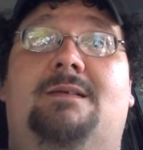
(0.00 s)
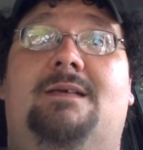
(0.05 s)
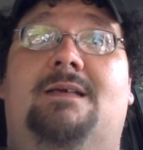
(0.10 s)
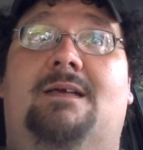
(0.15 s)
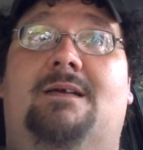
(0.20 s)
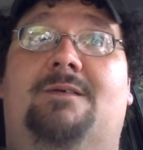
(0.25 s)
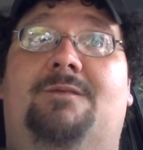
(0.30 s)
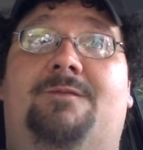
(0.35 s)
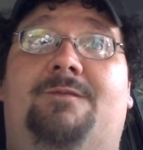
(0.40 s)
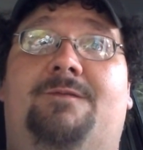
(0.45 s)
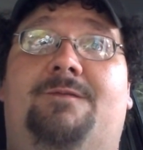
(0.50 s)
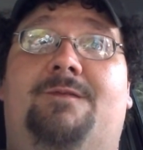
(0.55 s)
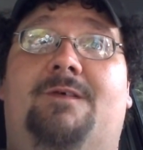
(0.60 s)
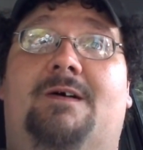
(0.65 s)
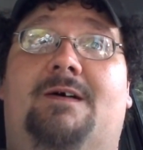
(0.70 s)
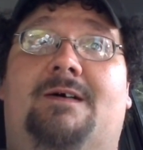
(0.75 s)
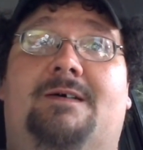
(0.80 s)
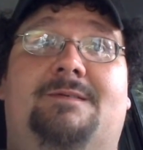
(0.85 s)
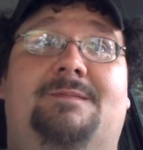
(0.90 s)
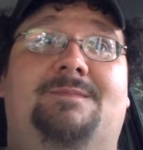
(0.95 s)
if
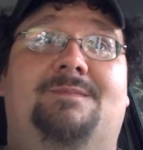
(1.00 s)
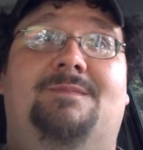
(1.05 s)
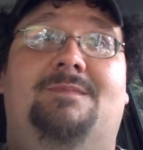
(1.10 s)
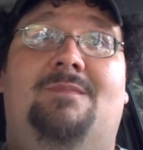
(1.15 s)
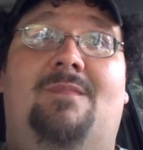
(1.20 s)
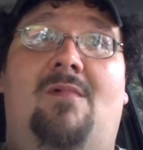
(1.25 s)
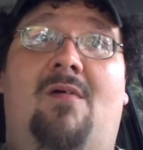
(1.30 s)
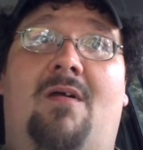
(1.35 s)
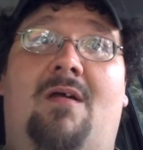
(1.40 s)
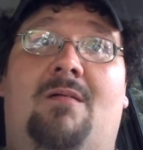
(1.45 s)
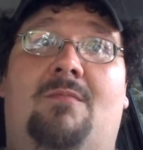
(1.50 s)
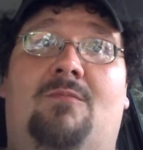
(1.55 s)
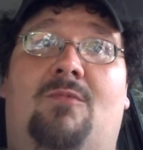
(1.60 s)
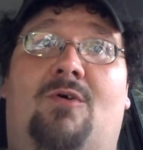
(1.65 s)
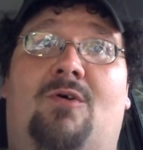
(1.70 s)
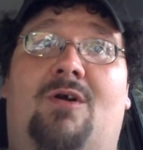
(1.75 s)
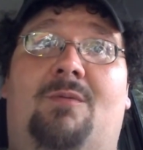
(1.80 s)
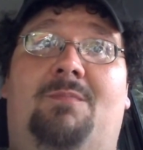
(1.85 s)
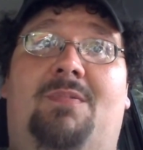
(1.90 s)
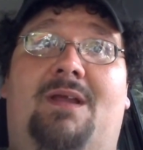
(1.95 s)

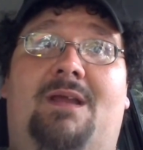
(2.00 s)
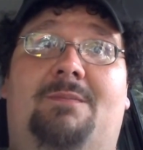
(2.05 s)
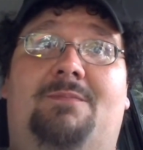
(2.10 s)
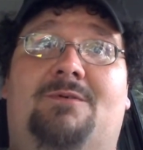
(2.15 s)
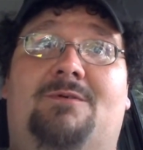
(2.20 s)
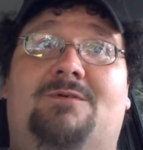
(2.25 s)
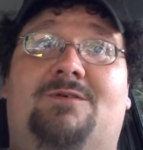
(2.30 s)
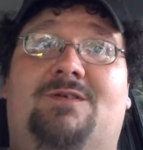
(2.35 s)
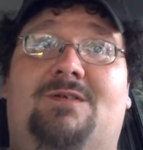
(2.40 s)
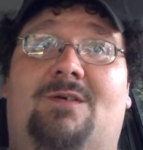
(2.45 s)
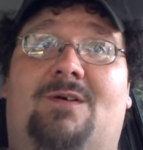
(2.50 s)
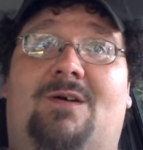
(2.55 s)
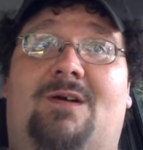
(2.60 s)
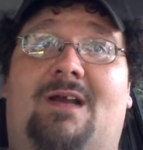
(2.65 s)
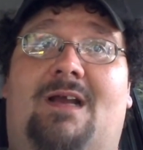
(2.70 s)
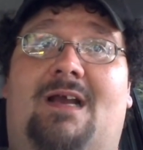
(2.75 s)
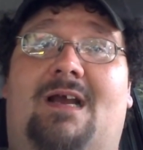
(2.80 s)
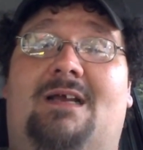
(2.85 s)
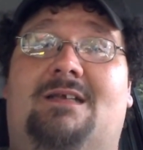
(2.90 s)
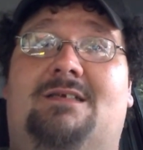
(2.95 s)
more people start
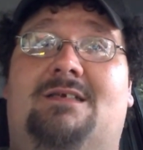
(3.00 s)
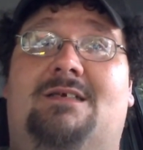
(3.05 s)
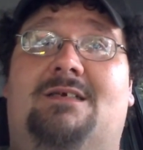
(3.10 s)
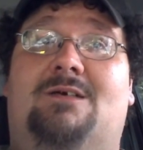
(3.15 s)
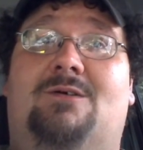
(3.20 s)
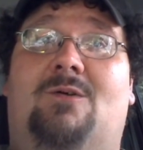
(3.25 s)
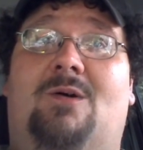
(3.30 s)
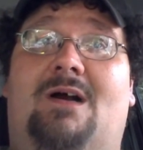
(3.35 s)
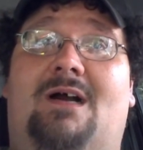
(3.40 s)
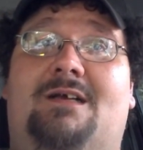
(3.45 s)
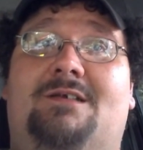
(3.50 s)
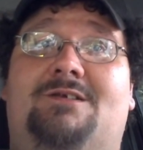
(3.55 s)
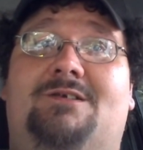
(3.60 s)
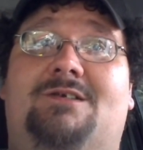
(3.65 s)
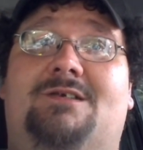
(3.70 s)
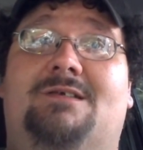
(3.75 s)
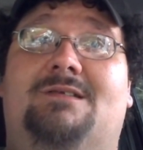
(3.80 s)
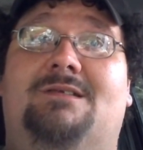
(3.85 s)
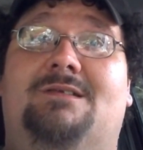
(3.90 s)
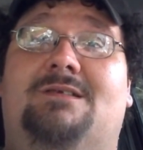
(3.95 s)
asking
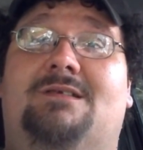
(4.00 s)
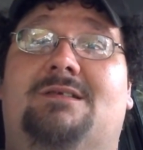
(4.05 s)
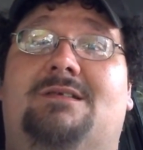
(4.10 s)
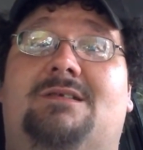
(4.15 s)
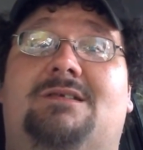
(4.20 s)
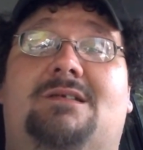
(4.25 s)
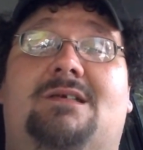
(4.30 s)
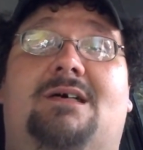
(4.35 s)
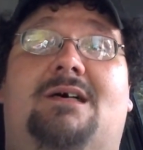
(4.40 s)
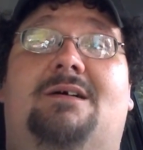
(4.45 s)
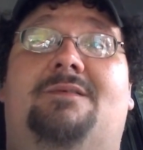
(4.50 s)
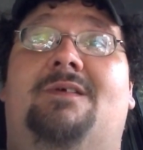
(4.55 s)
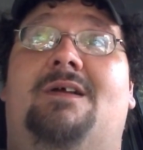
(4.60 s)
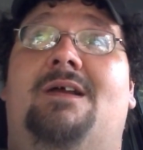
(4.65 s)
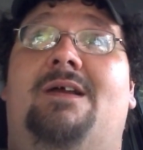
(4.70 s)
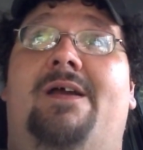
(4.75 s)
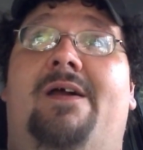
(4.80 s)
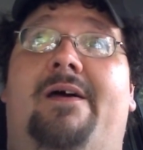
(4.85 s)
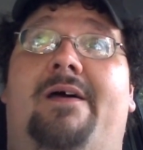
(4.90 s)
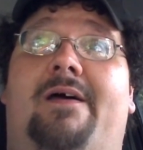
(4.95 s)
questions and stuff.
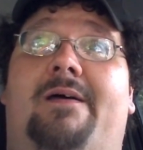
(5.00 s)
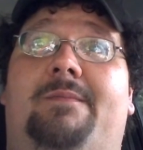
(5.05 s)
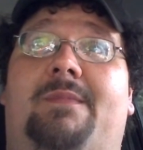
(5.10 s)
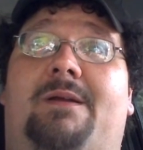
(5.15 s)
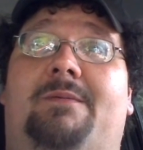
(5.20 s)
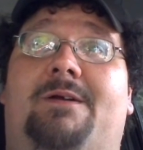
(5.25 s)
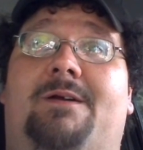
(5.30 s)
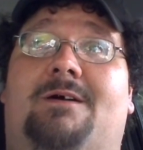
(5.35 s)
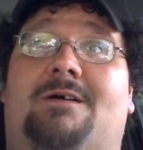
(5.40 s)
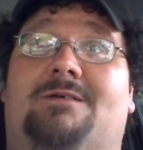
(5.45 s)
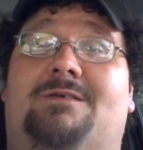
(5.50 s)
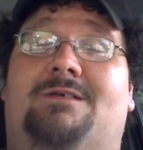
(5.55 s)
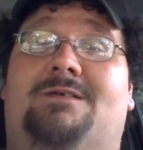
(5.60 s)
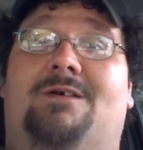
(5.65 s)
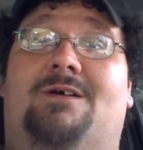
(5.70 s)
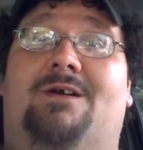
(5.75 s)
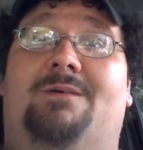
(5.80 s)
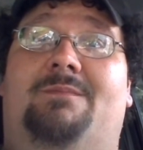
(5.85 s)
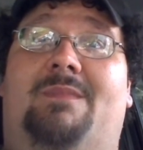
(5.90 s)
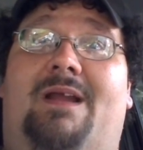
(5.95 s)
Maybe I'll
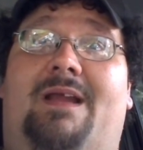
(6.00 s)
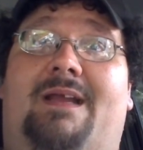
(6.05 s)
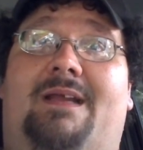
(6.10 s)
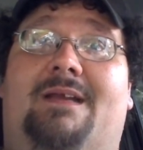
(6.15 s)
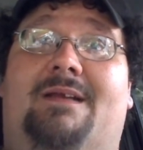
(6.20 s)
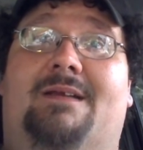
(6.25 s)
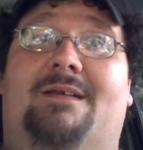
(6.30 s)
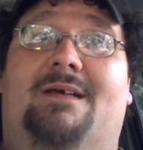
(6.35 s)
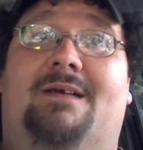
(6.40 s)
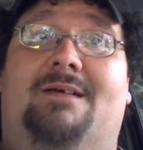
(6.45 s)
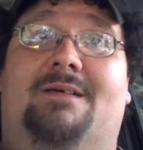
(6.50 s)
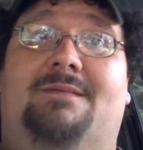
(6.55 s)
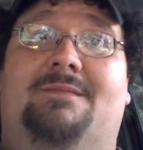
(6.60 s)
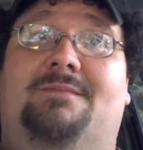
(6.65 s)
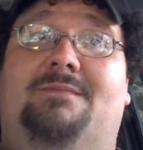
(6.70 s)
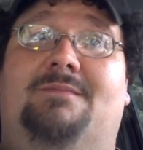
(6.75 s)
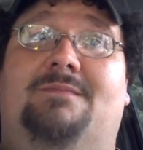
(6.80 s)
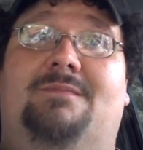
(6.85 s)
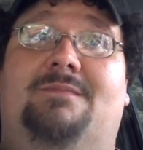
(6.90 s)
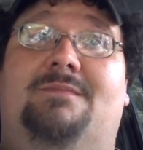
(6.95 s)
start making
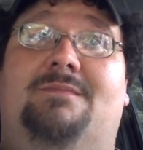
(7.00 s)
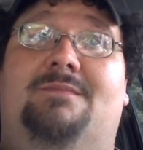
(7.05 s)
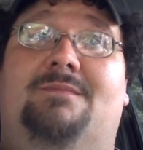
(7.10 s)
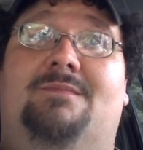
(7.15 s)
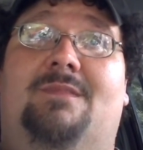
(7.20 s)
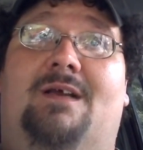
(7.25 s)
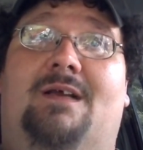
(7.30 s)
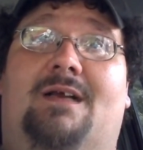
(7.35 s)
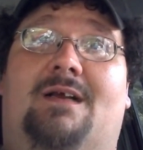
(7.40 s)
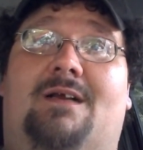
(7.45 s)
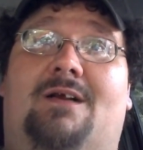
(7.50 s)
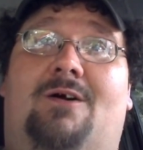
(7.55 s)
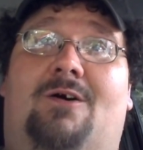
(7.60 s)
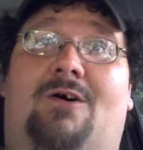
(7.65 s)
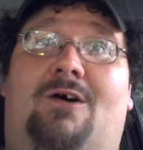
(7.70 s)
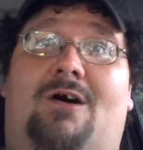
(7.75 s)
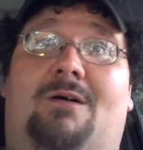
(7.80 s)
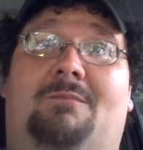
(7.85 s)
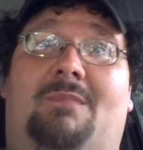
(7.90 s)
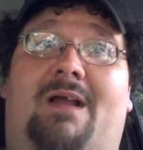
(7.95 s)
like a
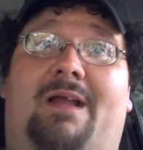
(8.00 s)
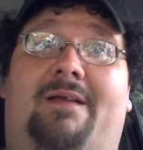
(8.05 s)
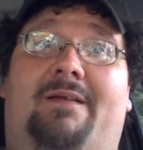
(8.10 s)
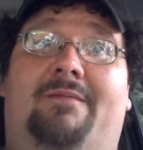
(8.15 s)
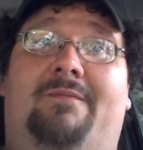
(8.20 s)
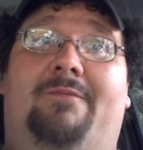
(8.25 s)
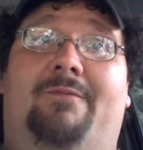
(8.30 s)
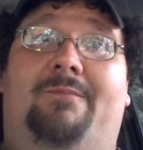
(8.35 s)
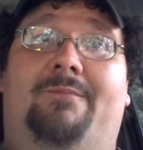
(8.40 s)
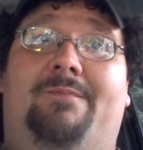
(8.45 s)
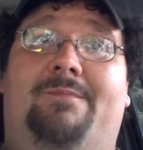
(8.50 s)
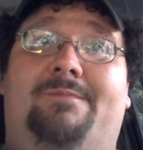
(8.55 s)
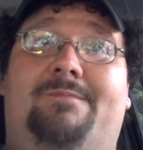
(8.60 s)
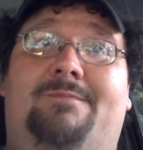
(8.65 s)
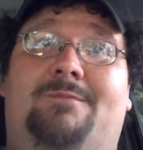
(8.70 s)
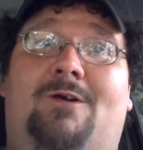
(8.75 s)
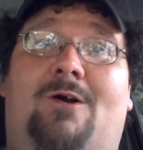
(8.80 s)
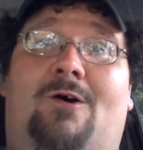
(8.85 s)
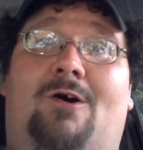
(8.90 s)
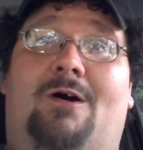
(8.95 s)

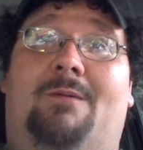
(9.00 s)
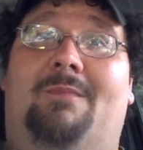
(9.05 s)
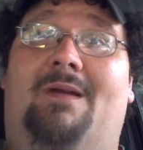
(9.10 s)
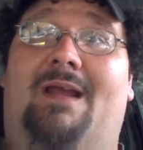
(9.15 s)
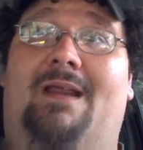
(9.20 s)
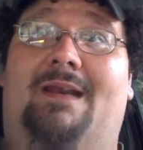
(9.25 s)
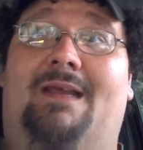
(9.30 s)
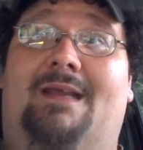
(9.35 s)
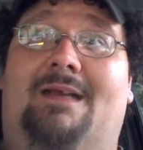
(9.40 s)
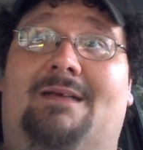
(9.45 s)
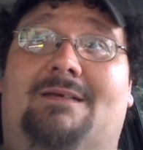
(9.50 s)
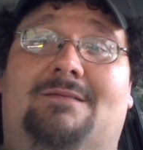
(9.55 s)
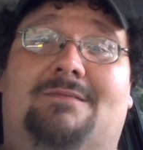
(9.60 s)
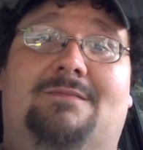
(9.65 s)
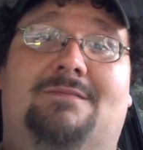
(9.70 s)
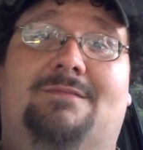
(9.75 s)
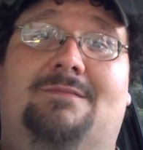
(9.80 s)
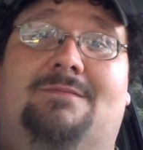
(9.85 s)
commenting